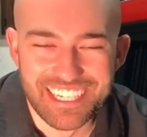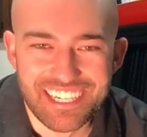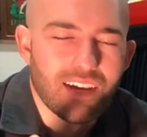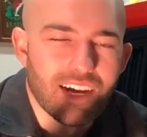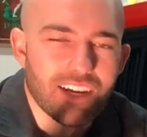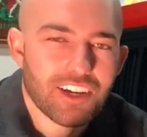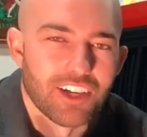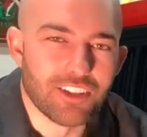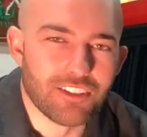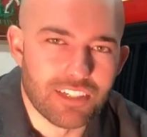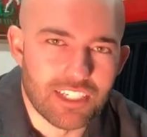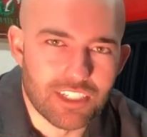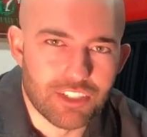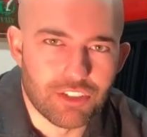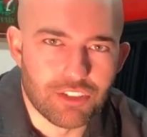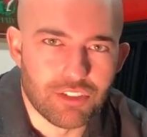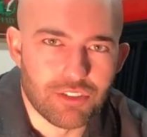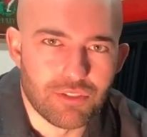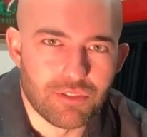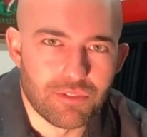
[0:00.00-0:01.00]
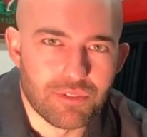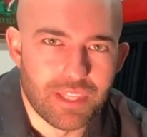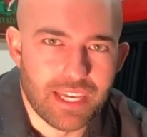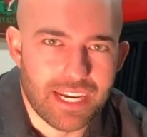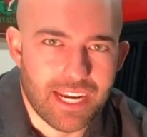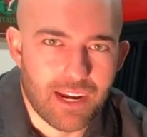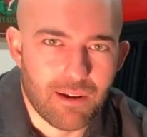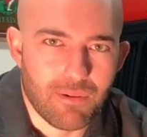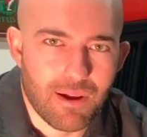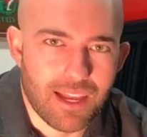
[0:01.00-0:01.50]
Another issue that
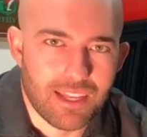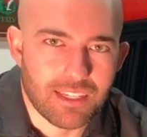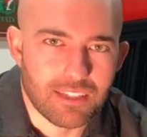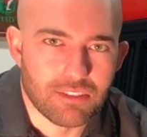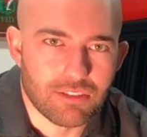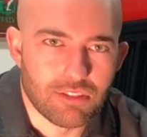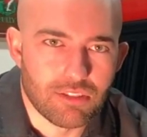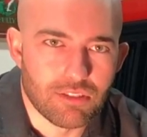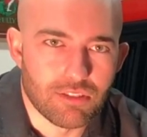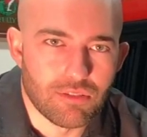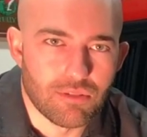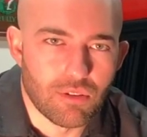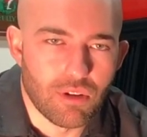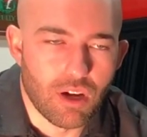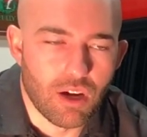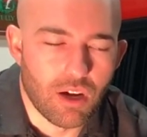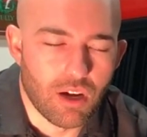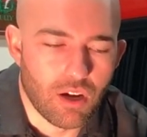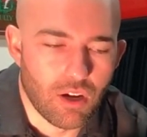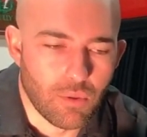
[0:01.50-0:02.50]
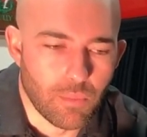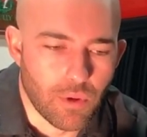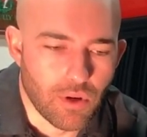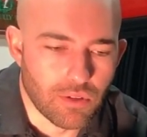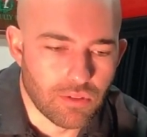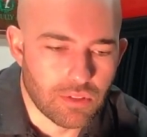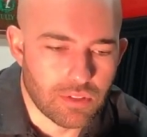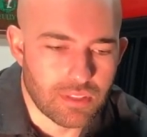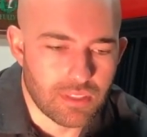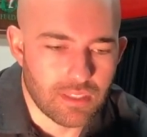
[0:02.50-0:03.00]
I ran into
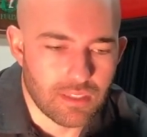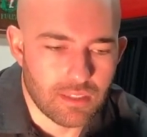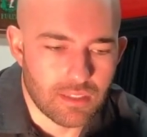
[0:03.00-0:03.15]
almost